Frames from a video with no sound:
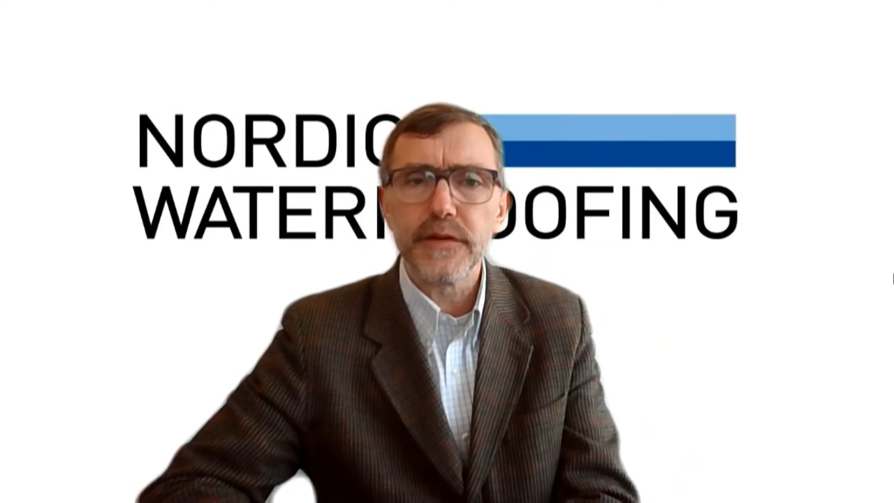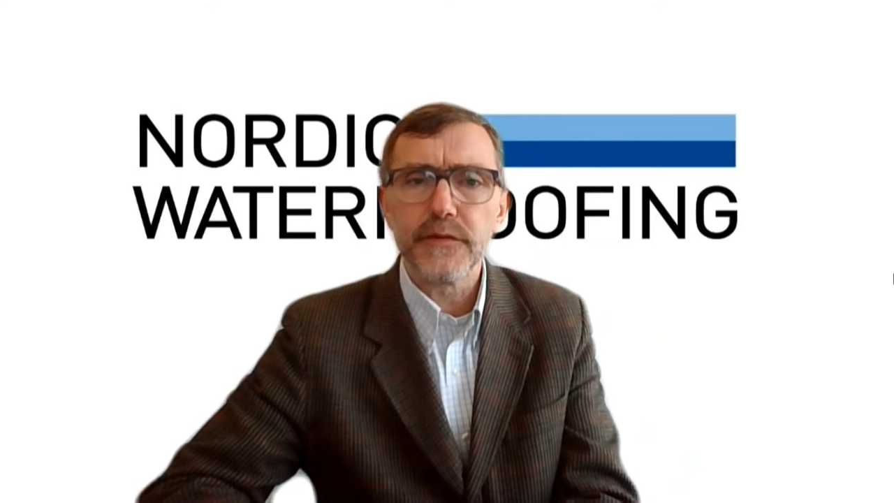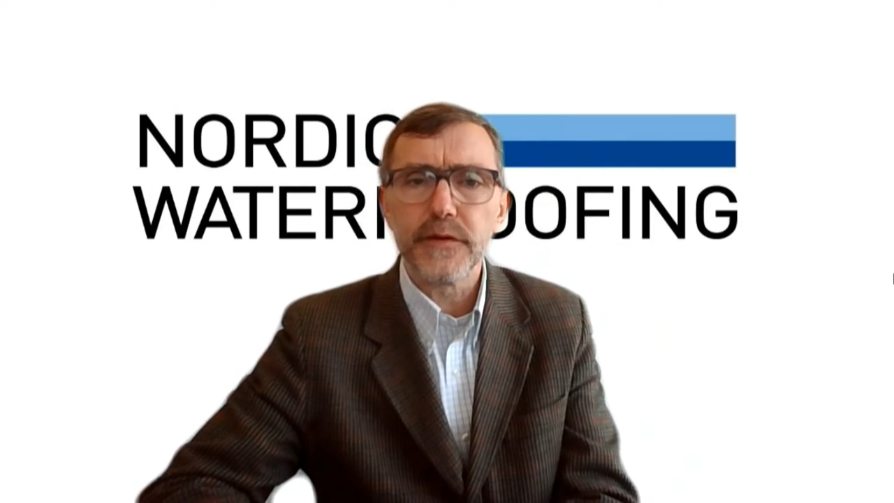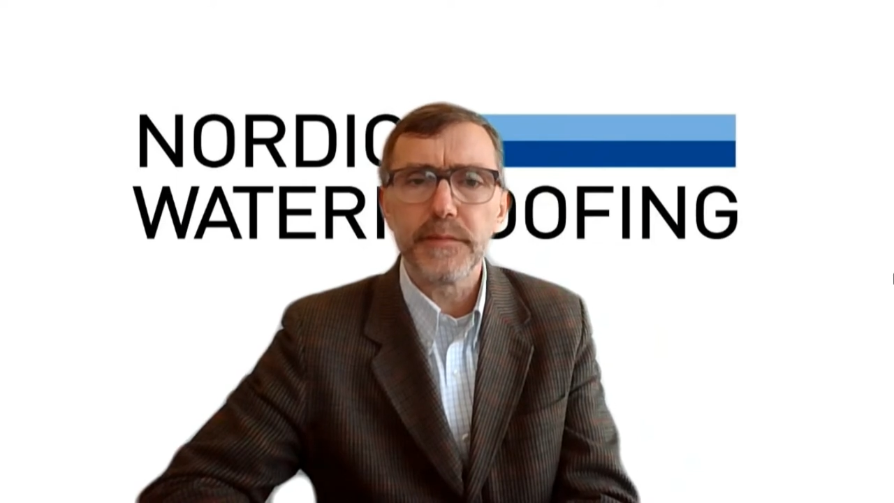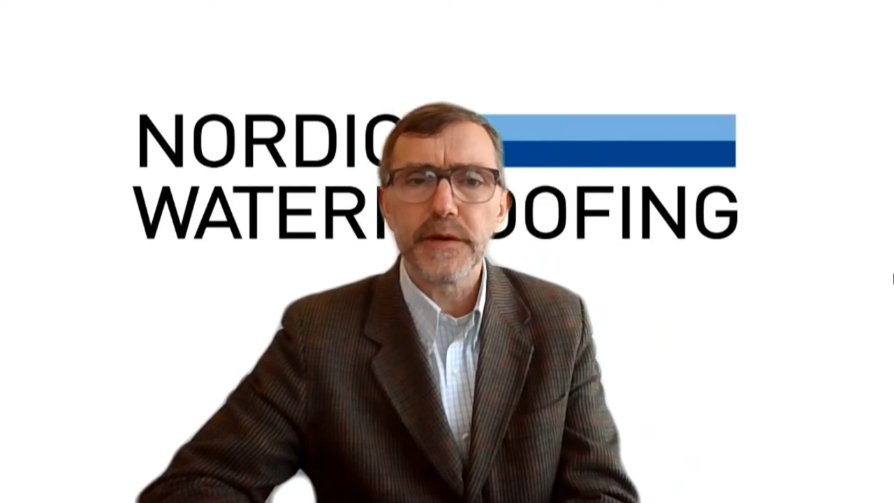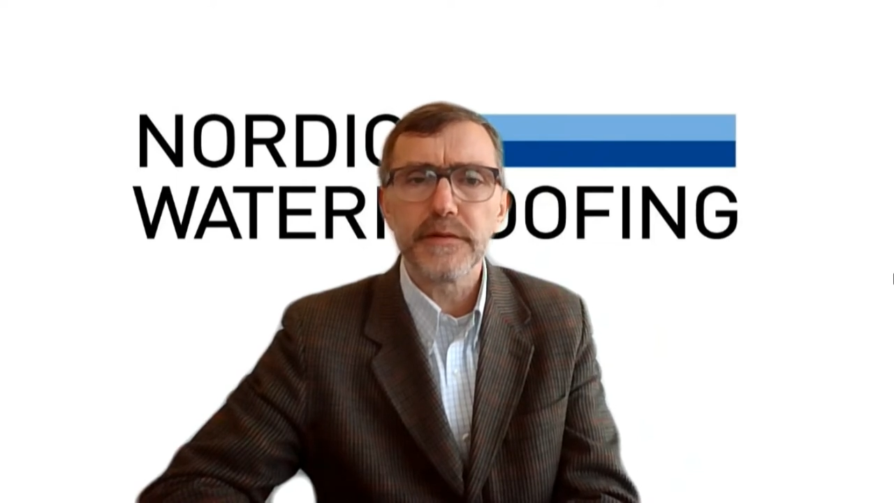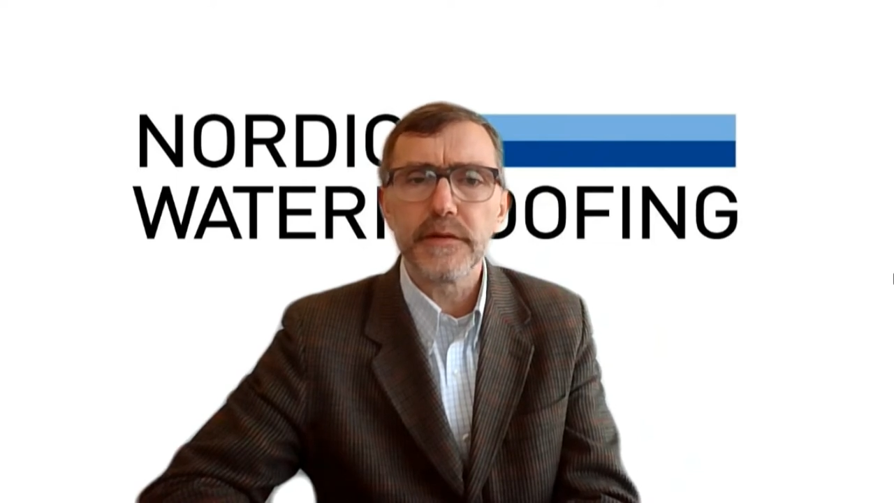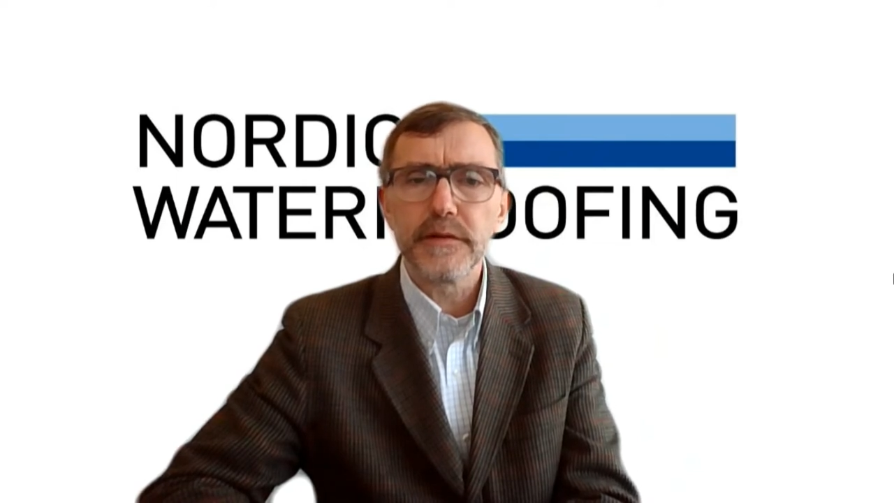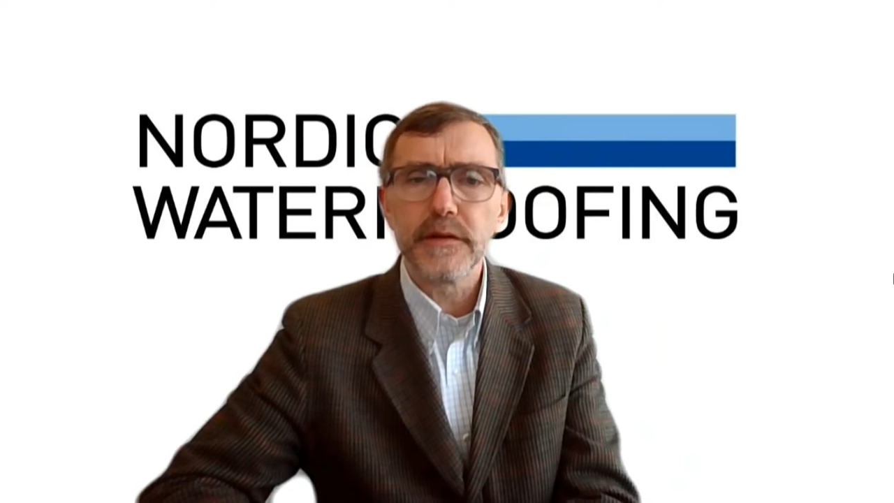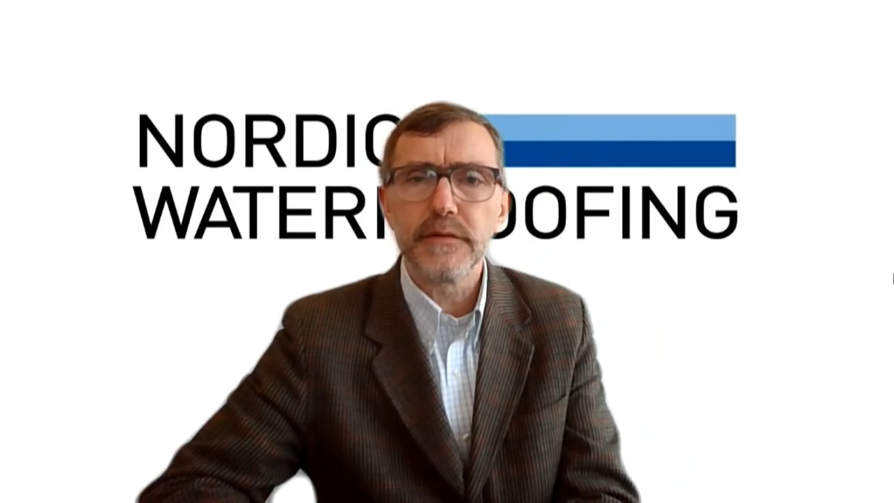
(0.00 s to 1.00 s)
even, but
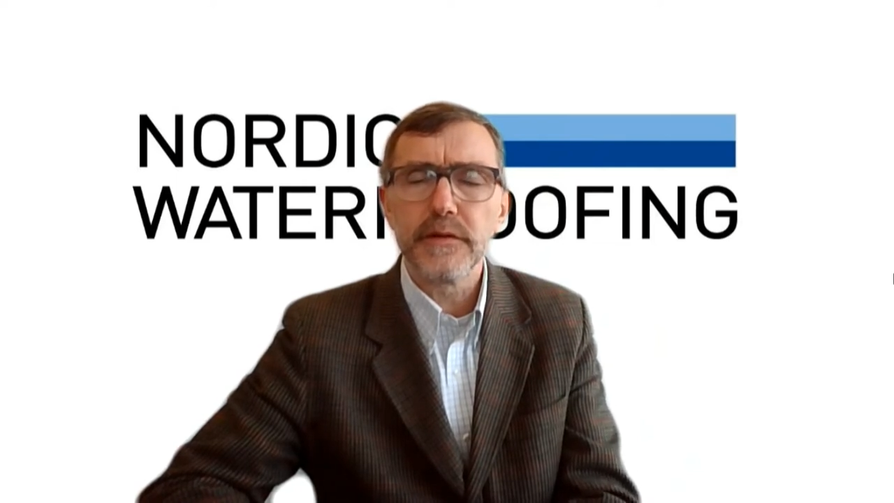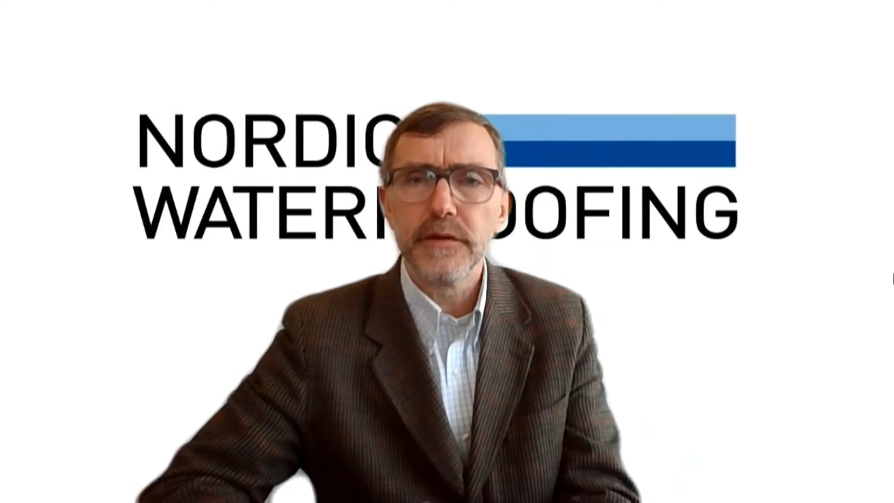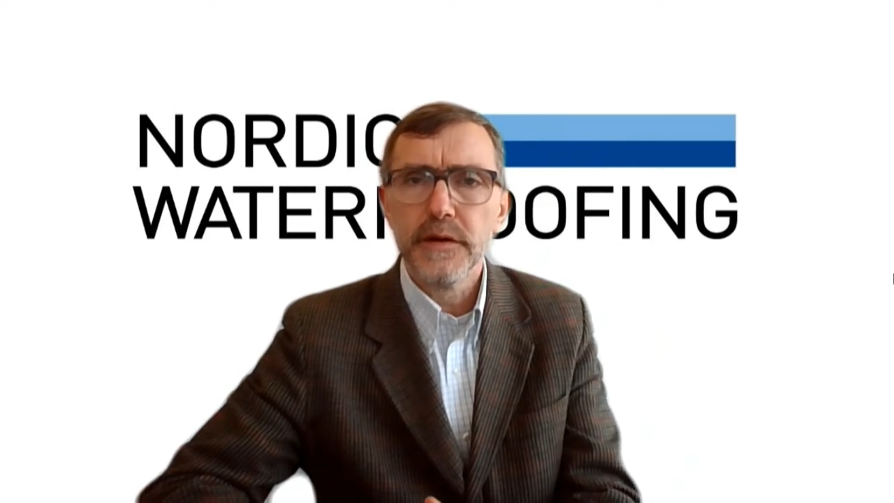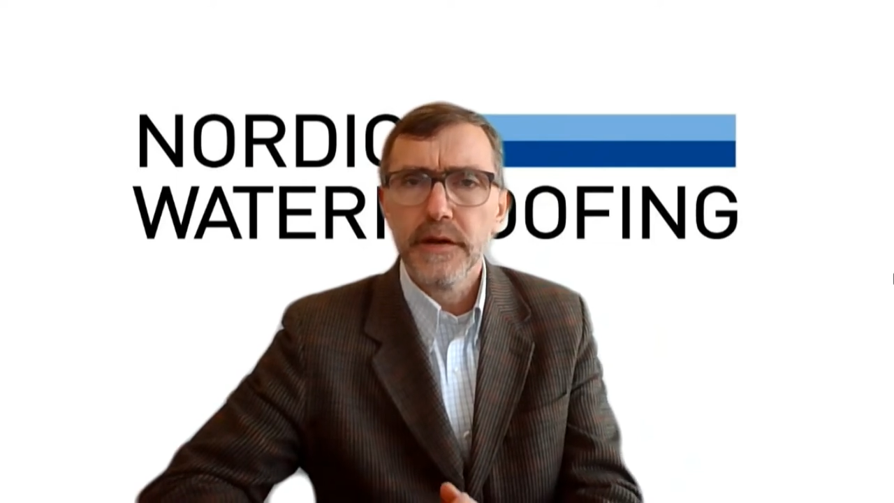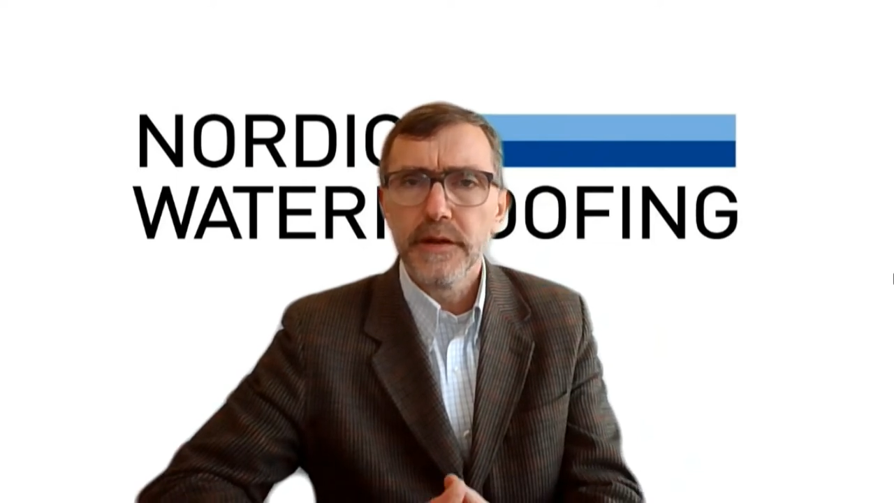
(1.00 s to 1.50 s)
the, the, the,